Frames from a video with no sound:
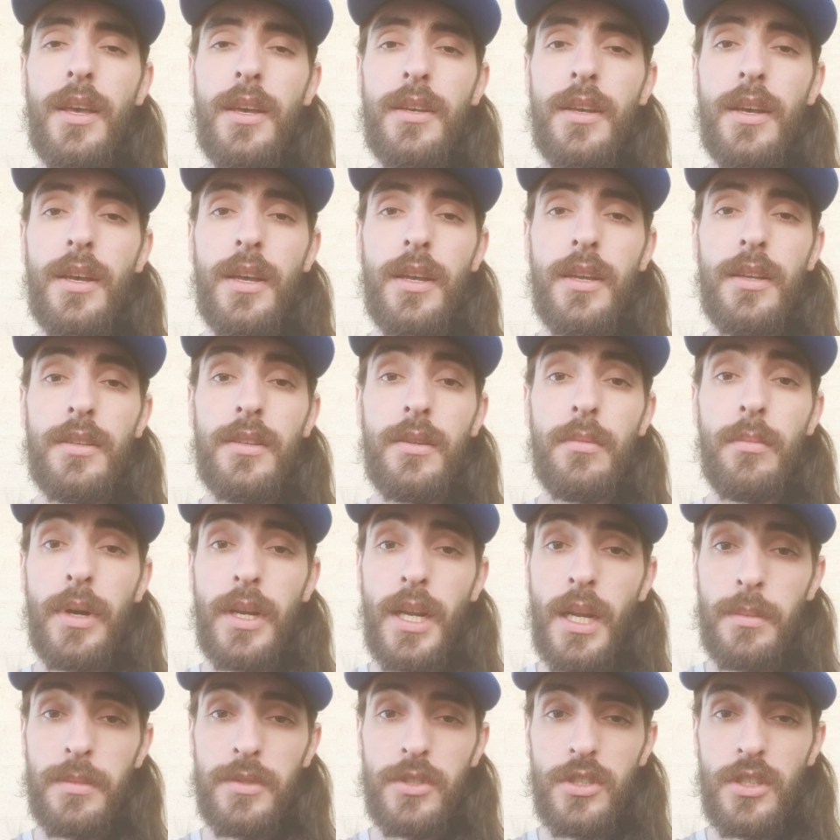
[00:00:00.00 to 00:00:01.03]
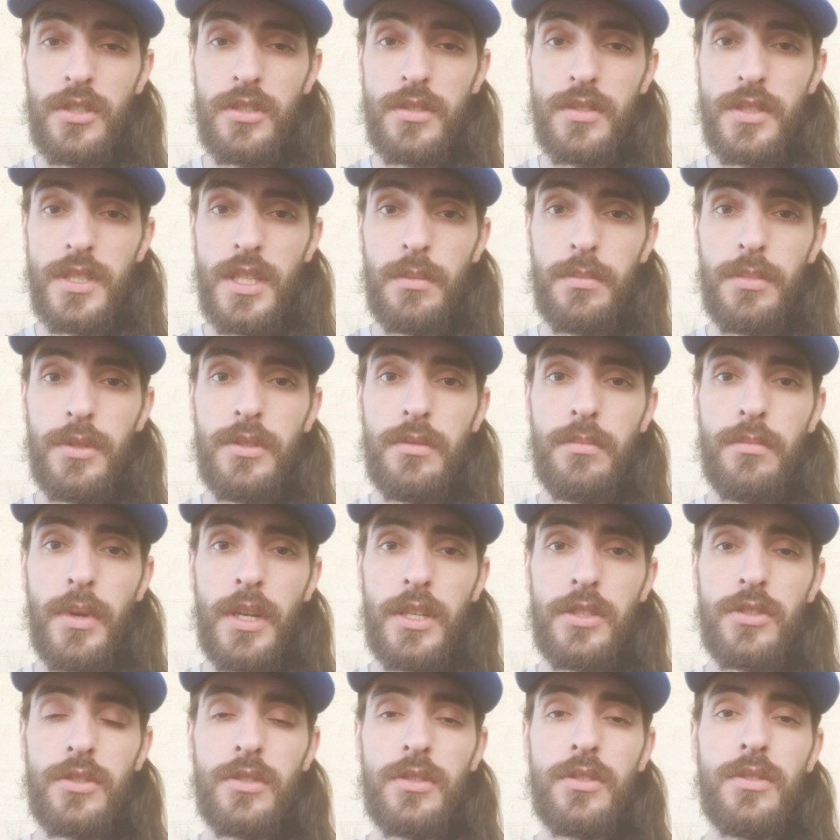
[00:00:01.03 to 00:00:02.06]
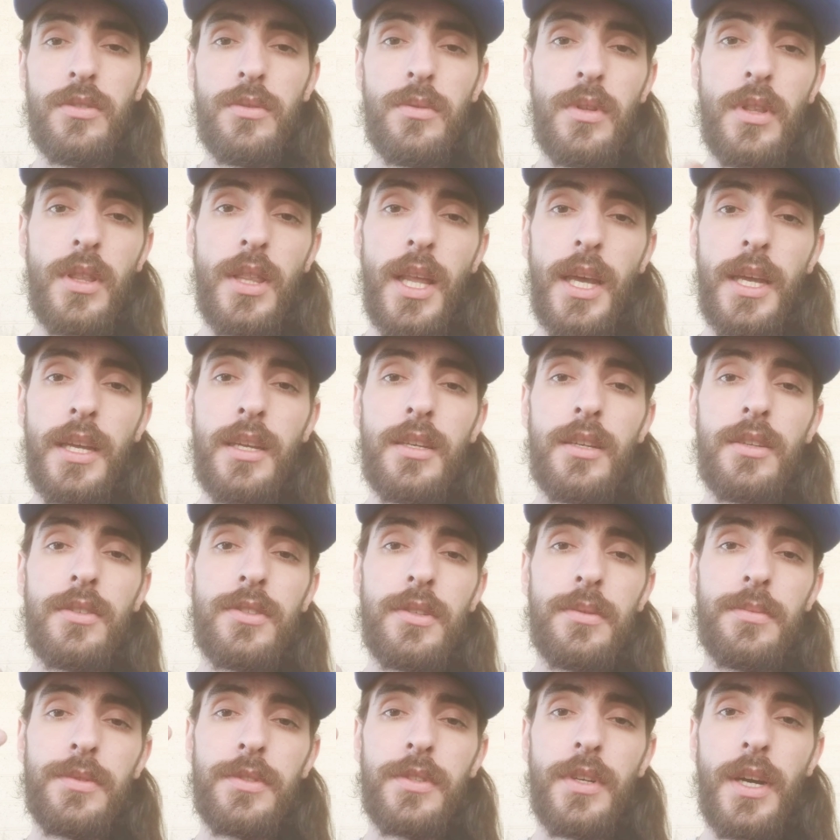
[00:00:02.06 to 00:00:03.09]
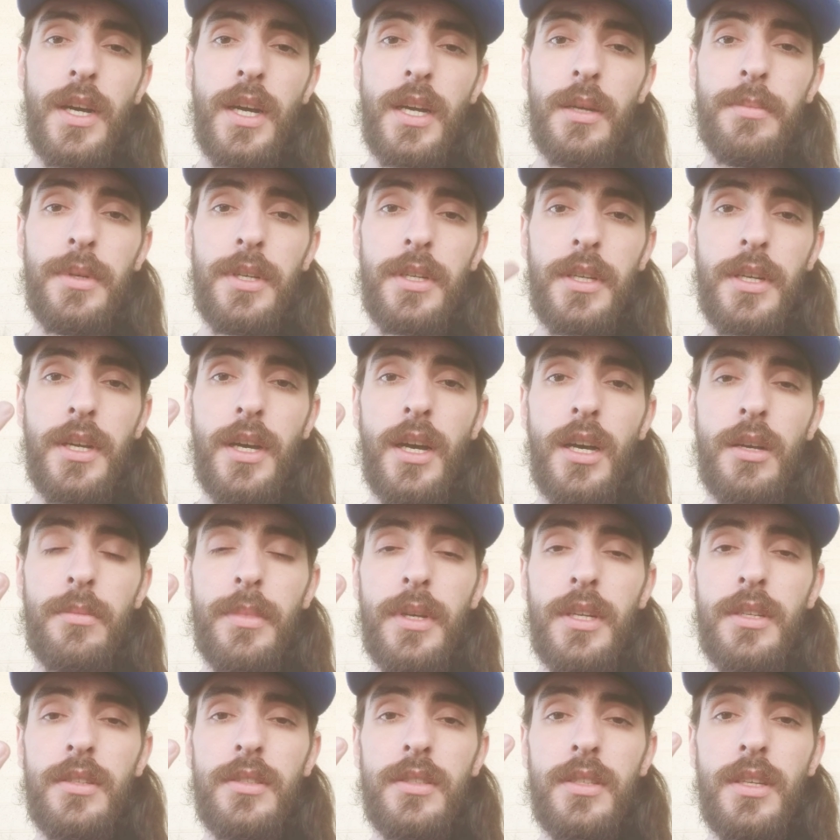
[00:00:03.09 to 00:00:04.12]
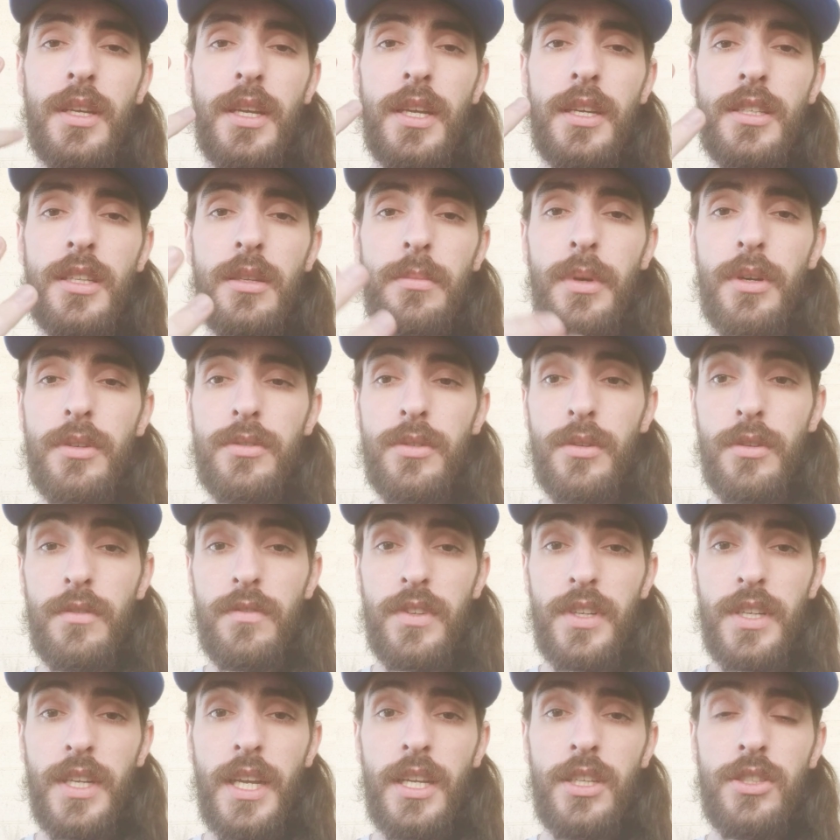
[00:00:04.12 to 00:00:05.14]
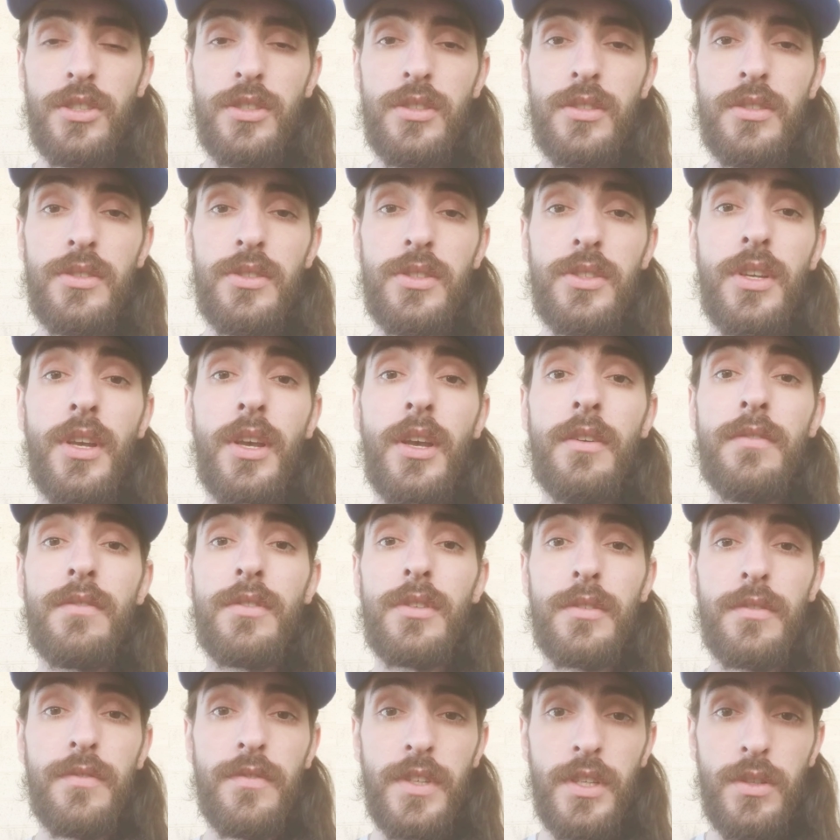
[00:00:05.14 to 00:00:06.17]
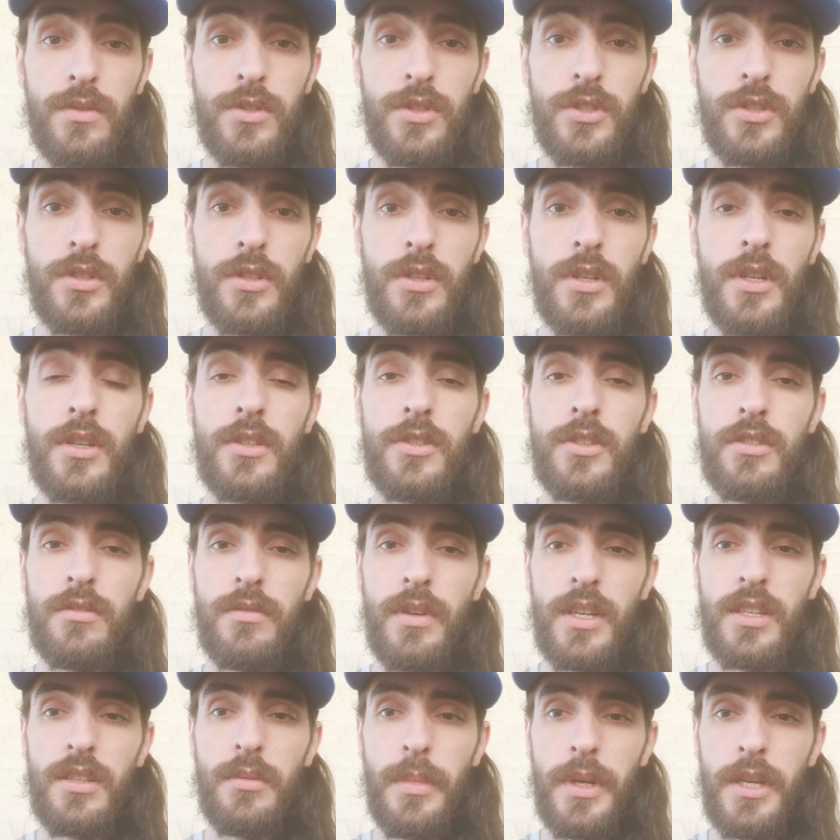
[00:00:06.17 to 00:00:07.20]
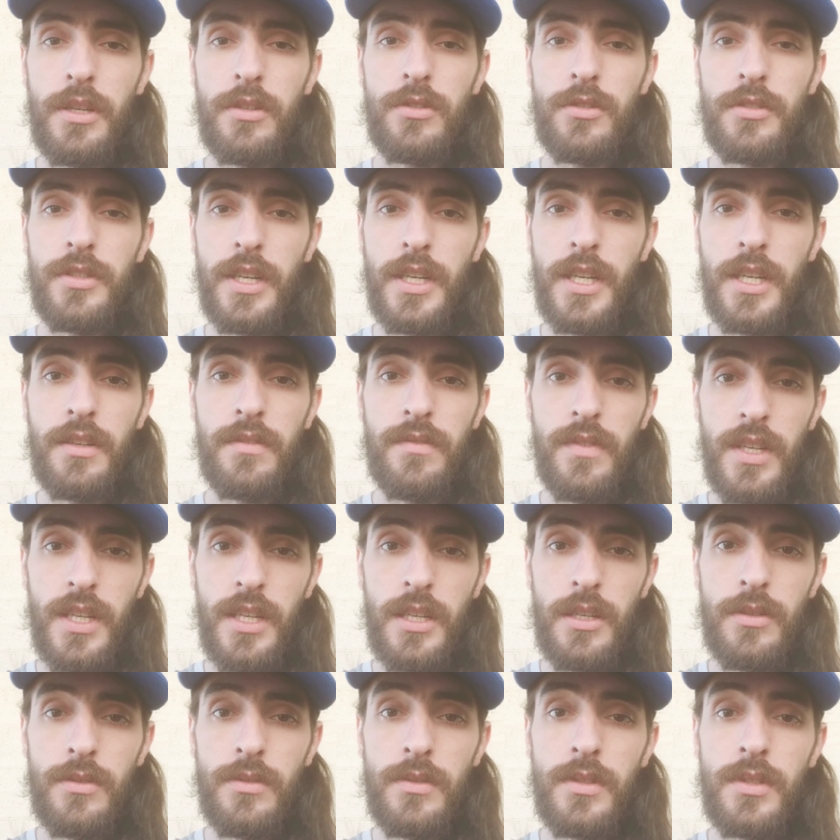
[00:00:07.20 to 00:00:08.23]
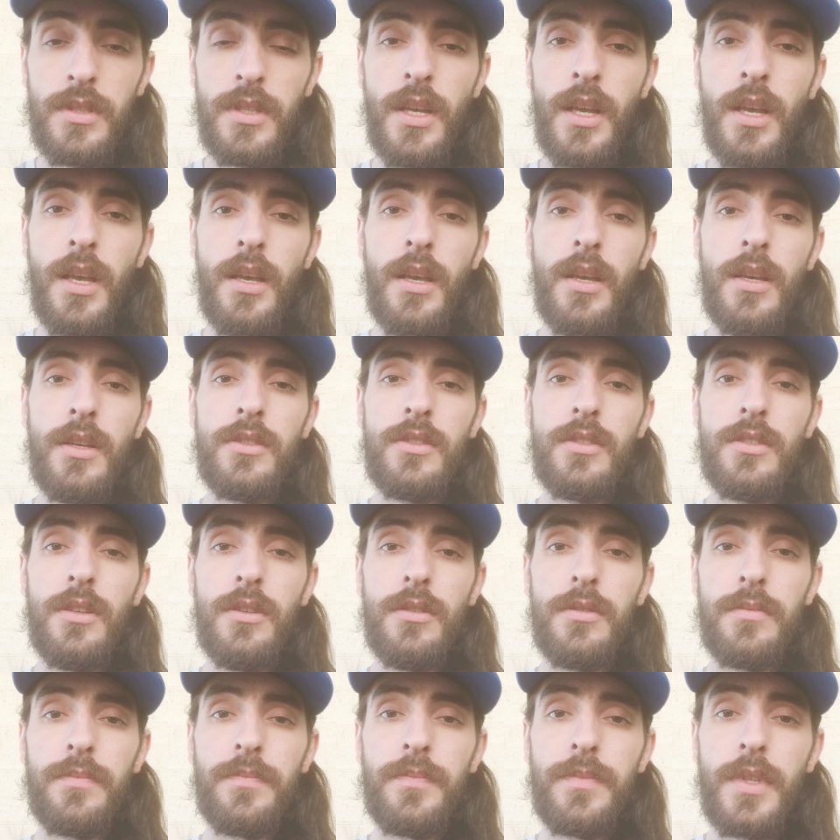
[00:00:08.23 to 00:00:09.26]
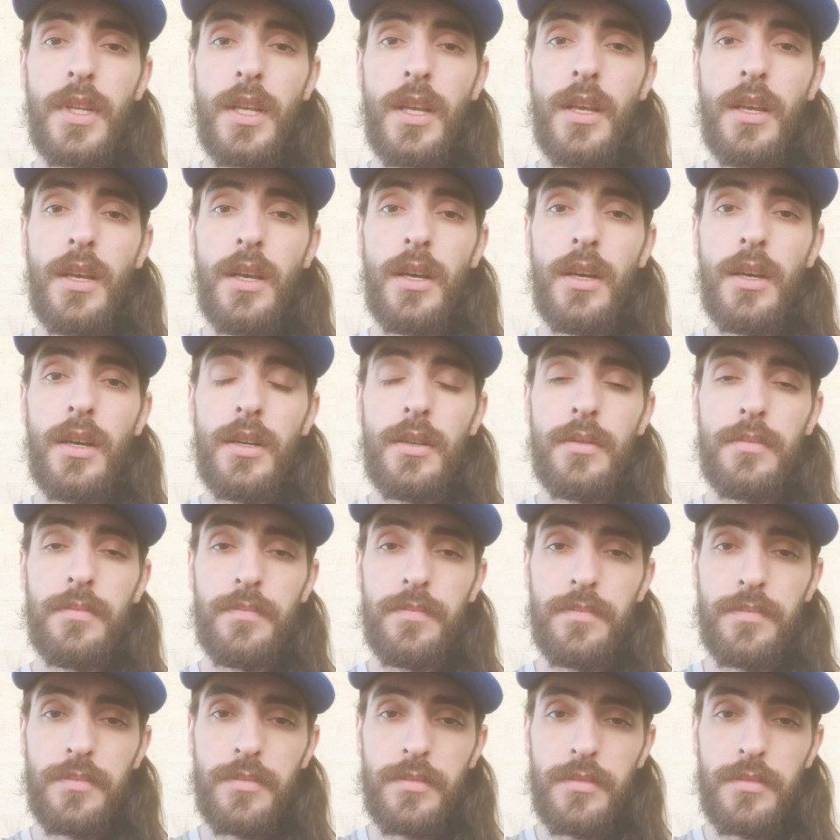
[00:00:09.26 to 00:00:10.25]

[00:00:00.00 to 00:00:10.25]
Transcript: and my name is Justin Temple. Make sure to like, subscribe, comment, hit the bell notifications for future direct mail training videos. So, um,